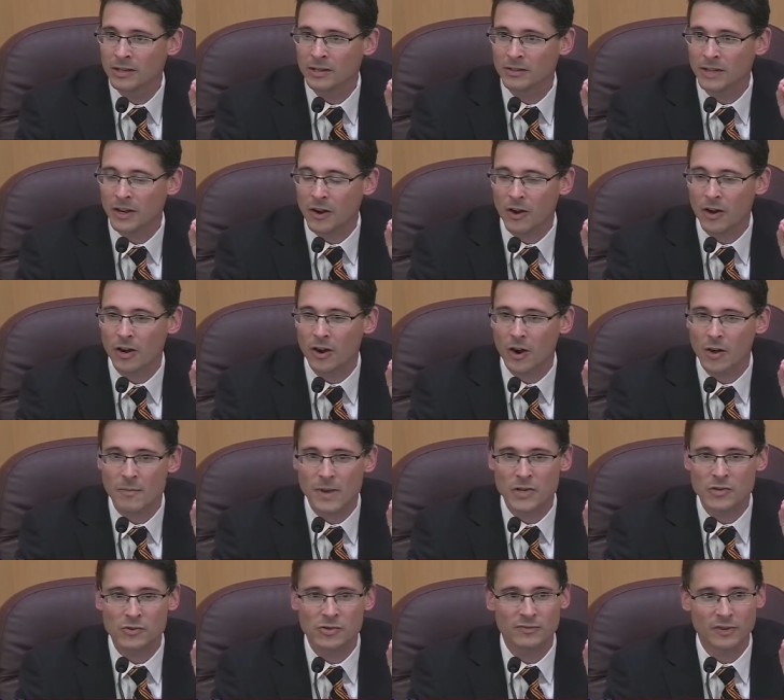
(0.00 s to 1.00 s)
that our, our
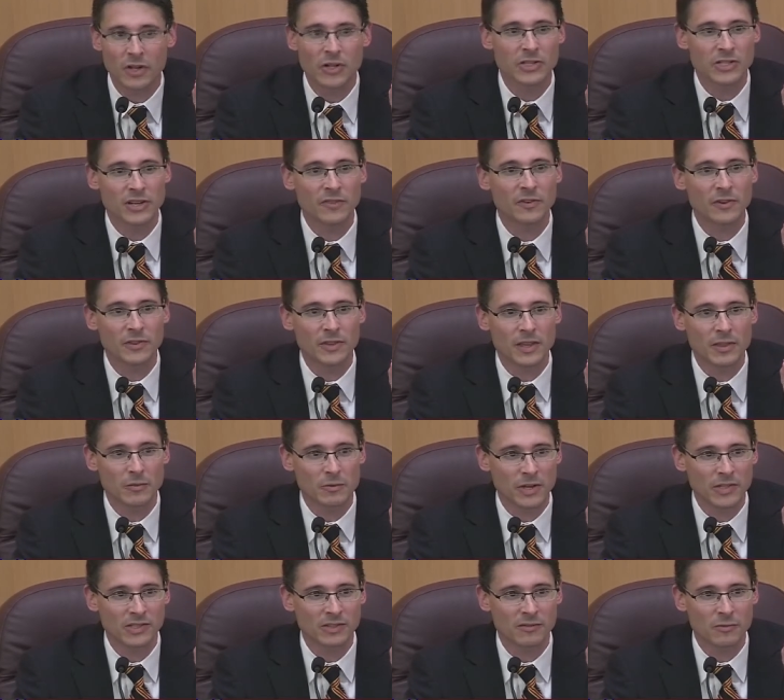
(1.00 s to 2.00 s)
measure is very different than the
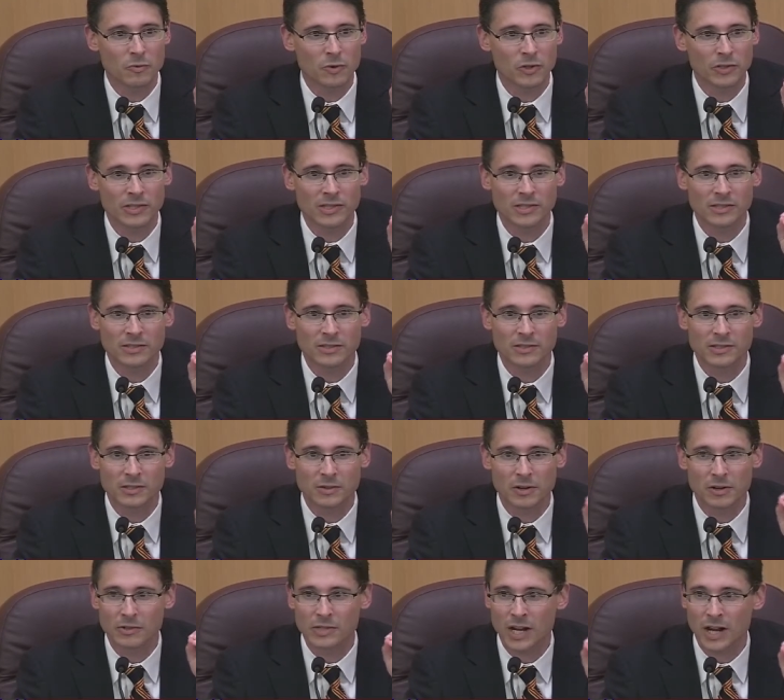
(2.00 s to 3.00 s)
rest of the world because it's a
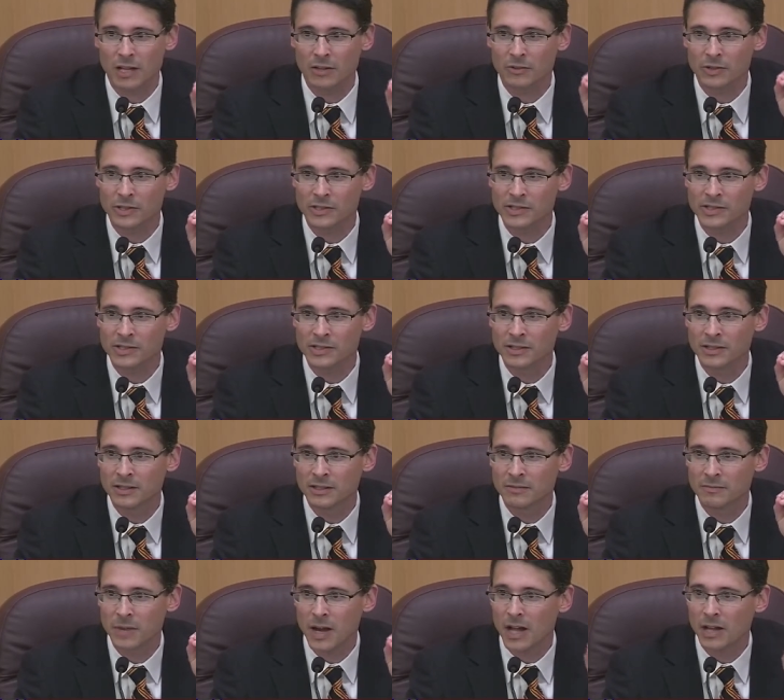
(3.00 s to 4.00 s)
zero tolerance
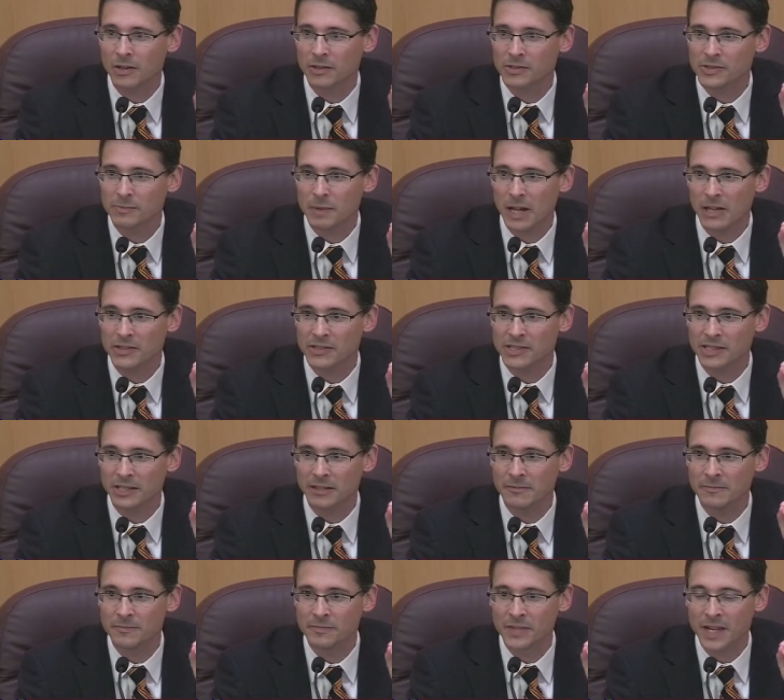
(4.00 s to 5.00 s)
policy.